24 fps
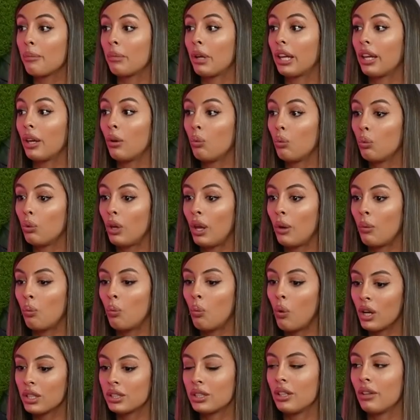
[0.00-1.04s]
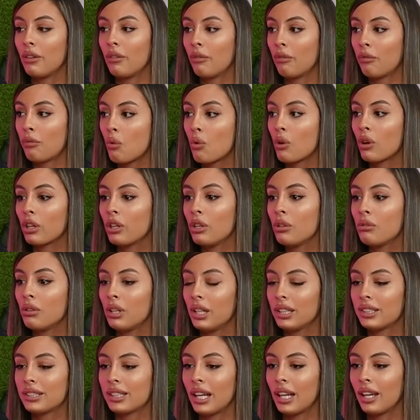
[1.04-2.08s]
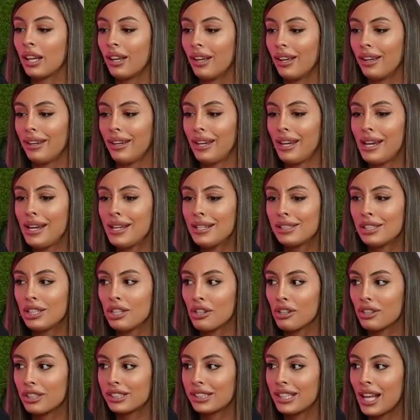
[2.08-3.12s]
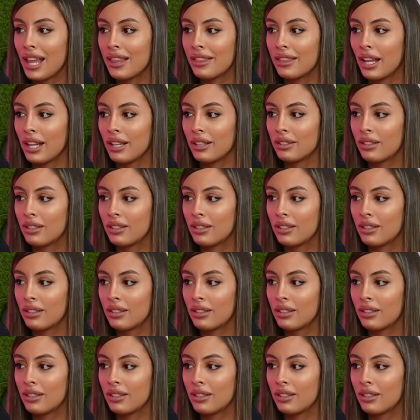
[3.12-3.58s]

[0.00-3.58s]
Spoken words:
like it wasn't for you. And it's like easier said than